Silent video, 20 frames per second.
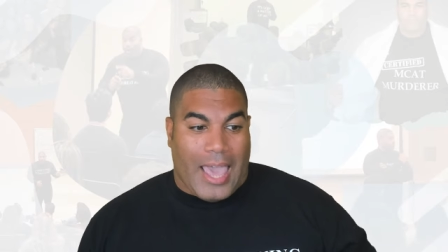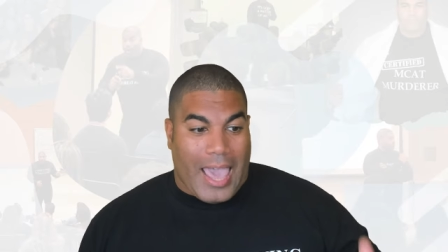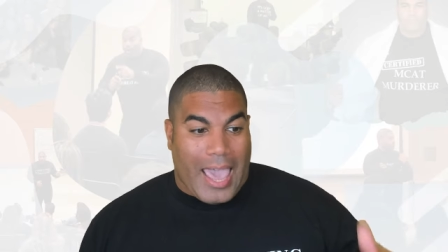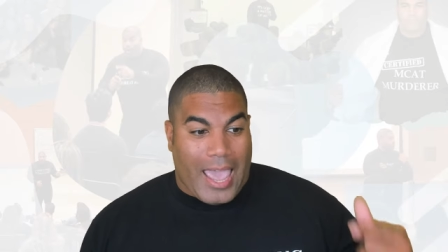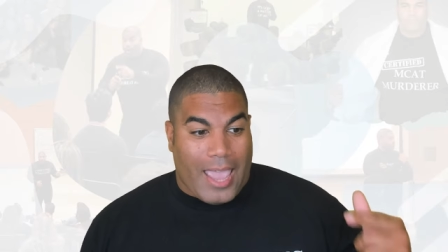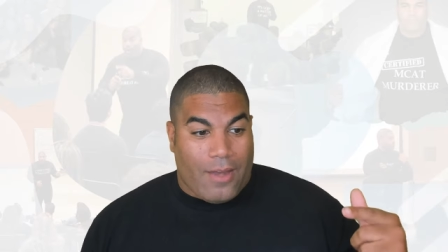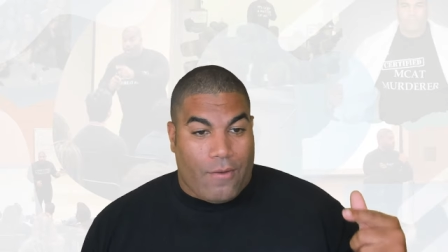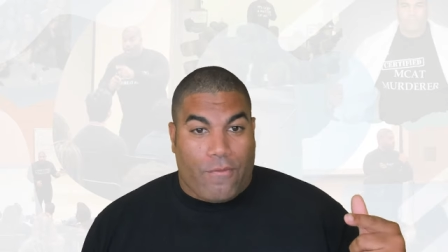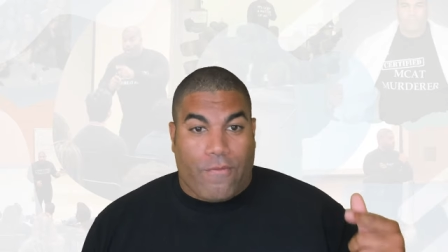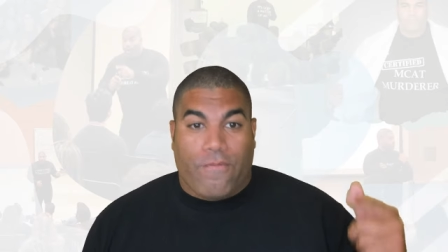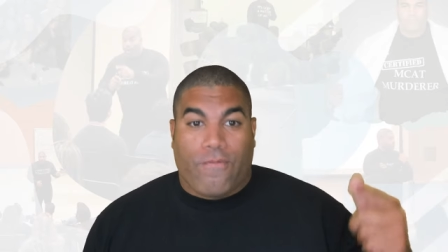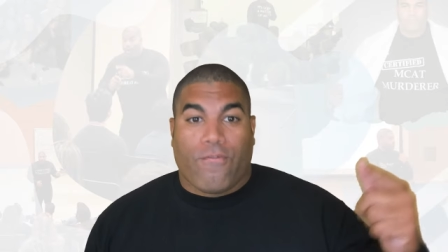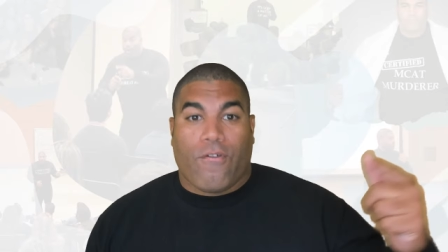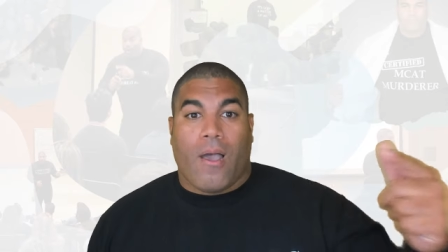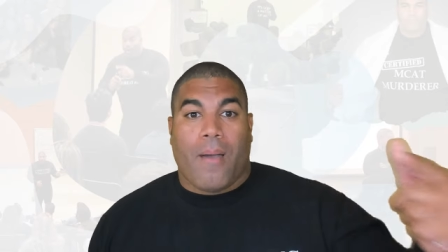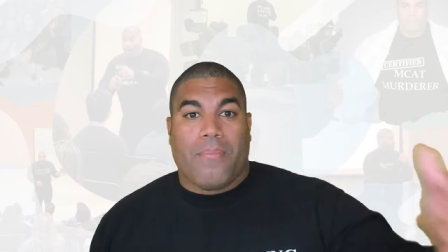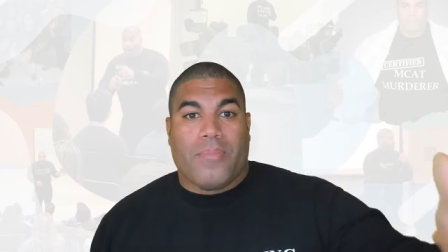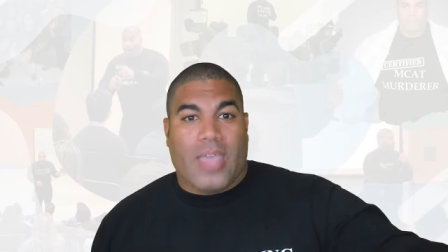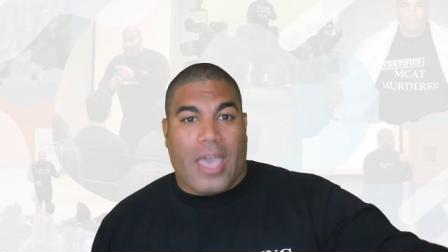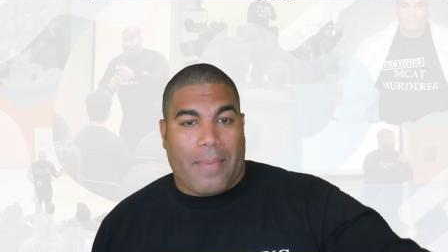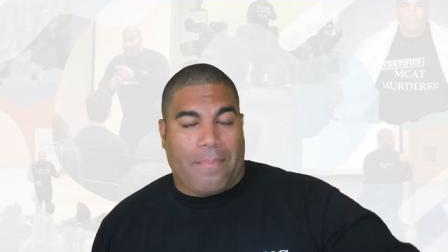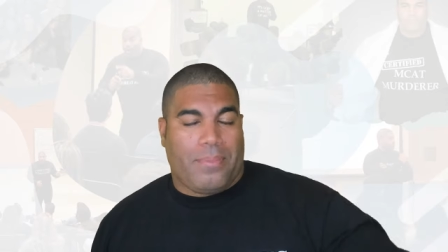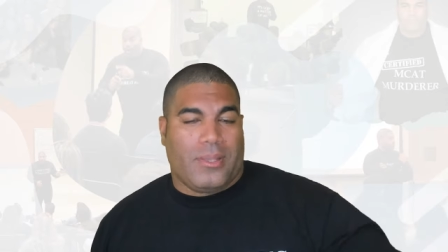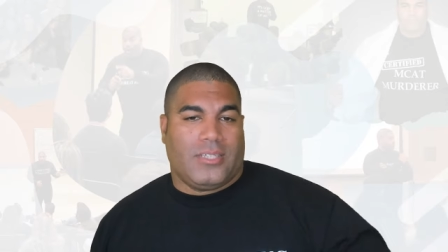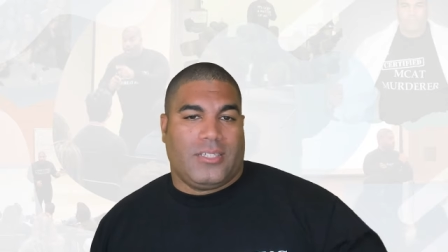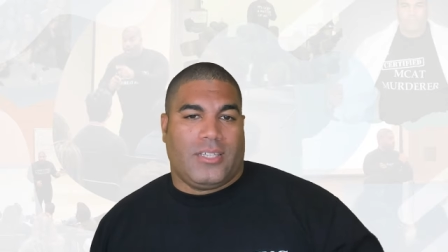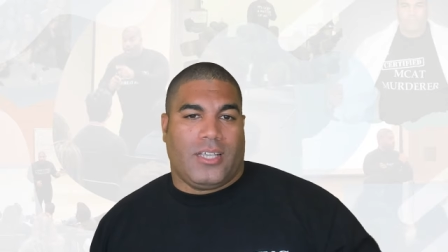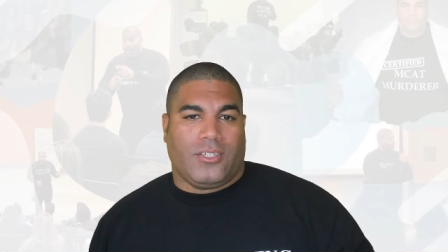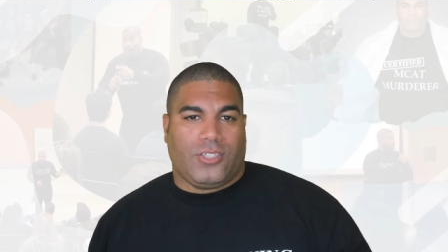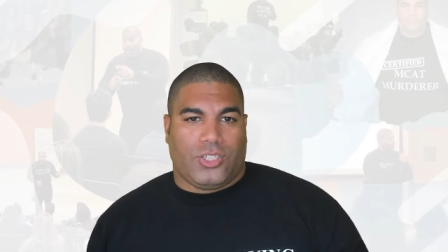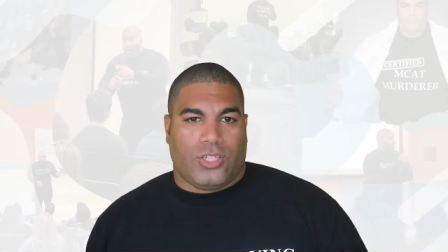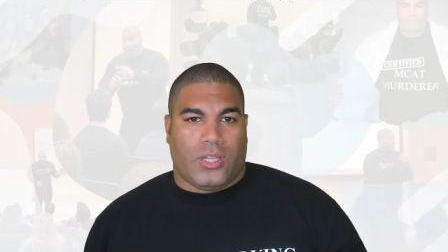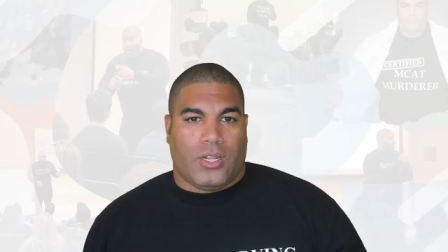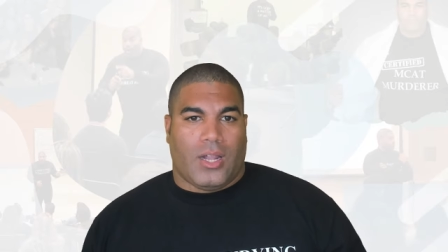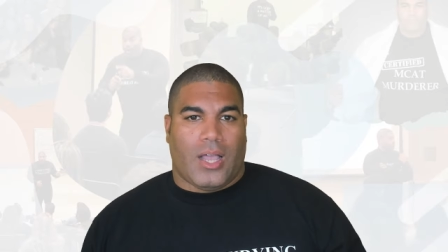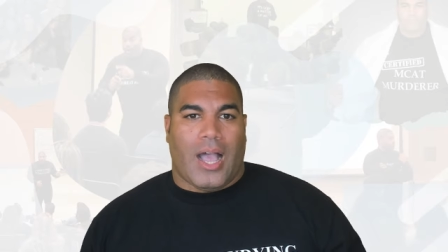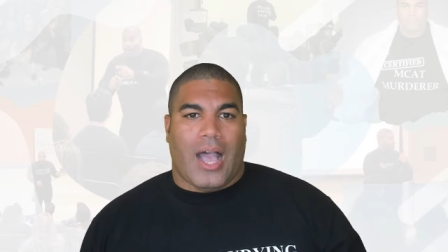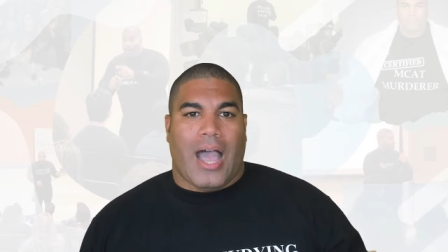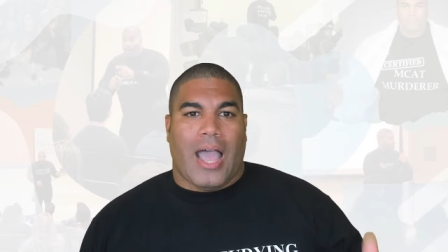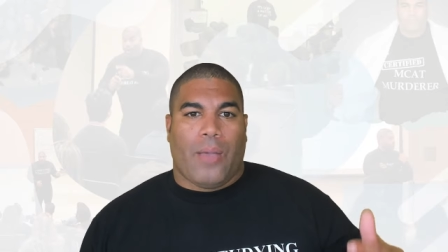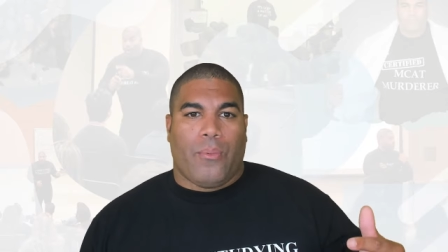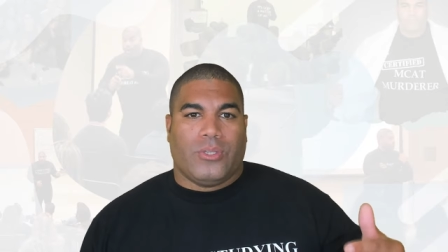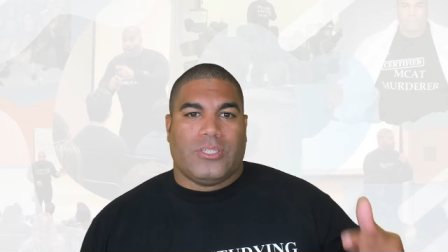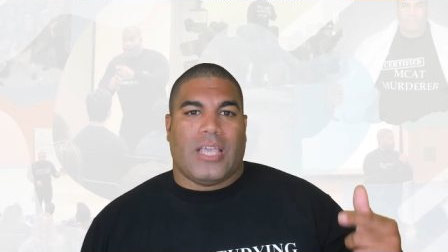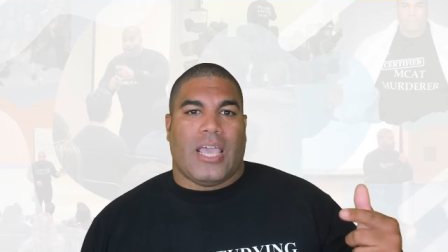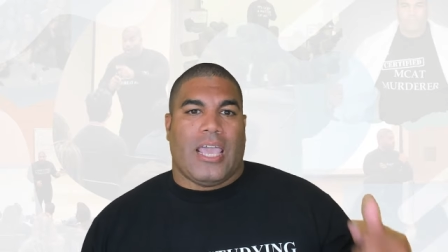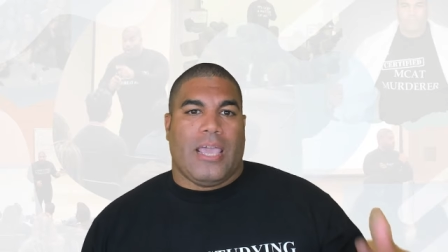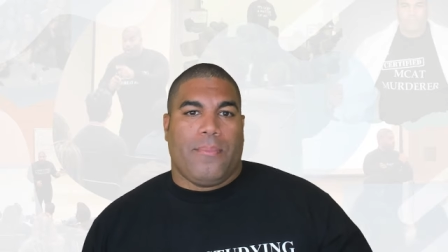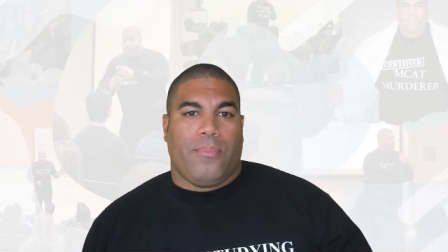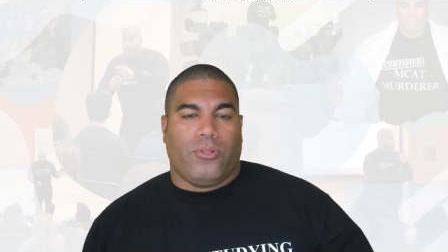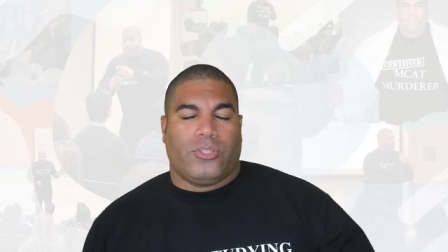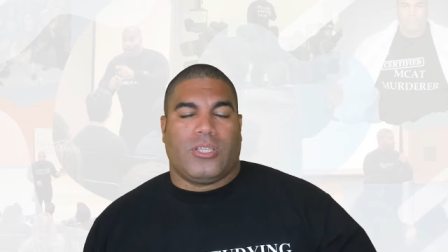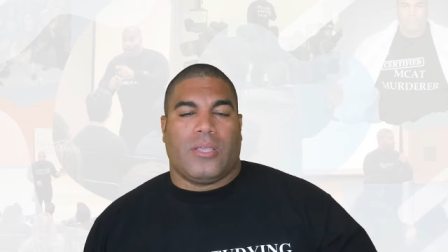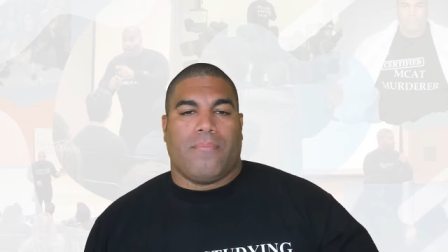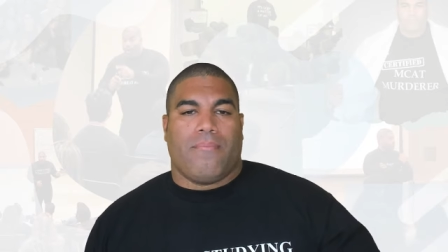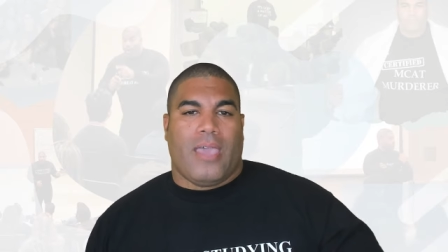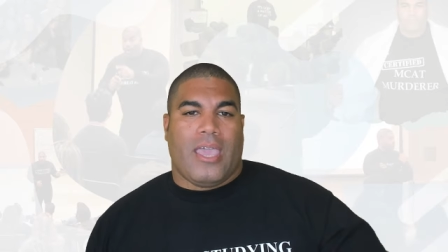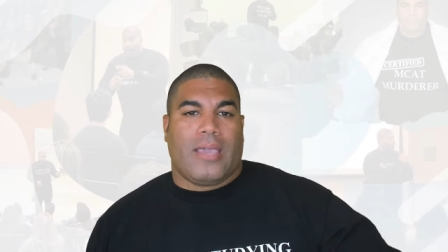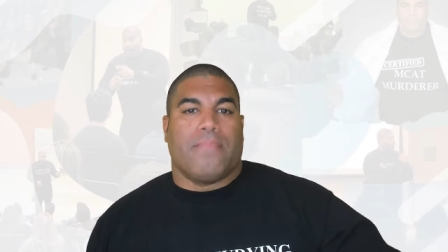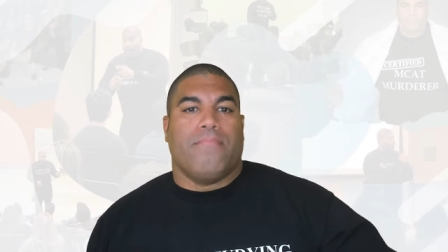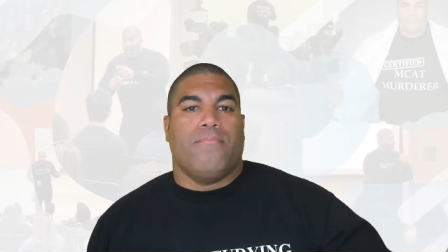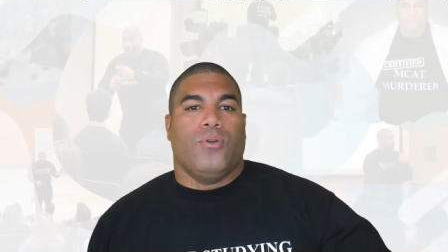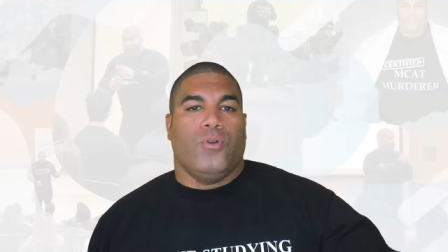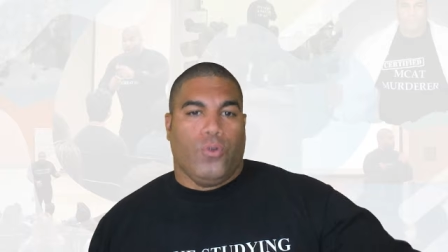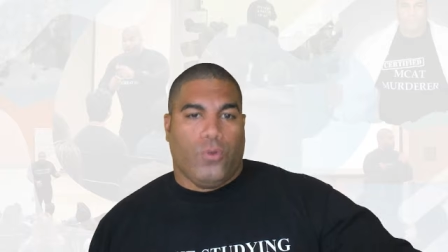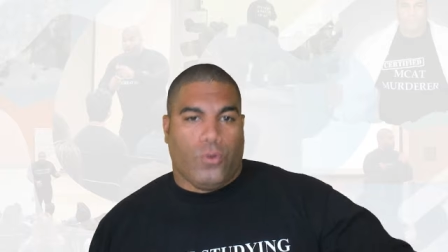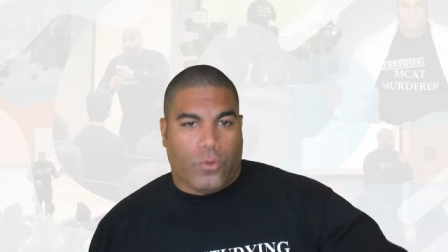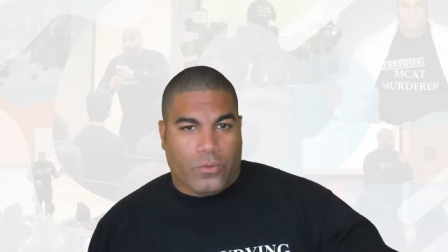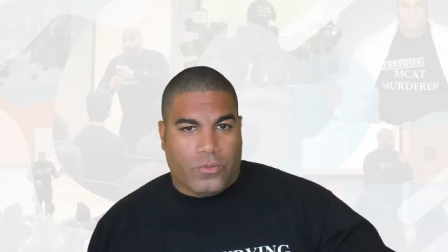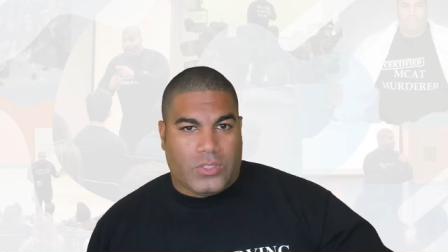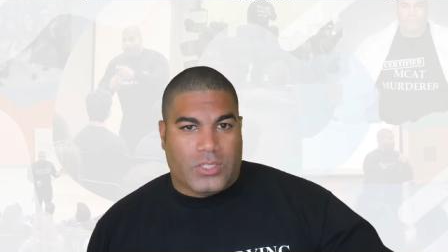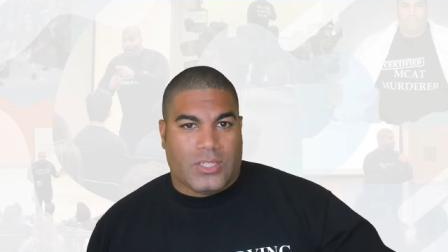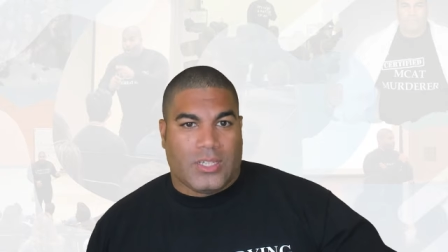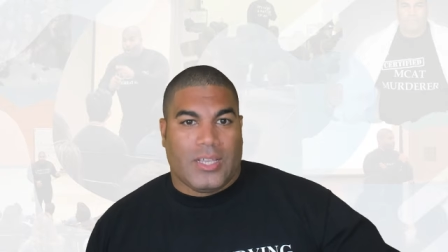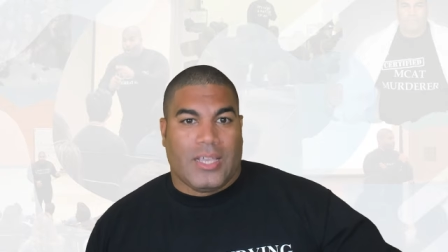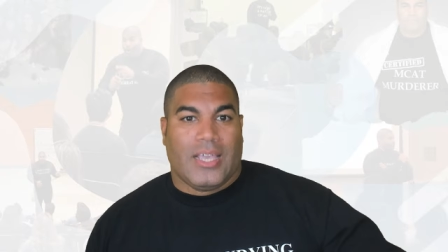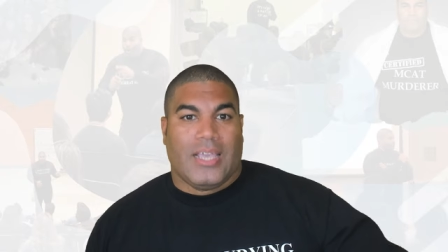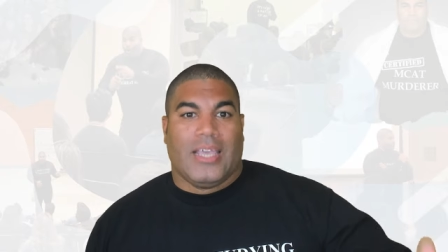And from that position, I was able to make moves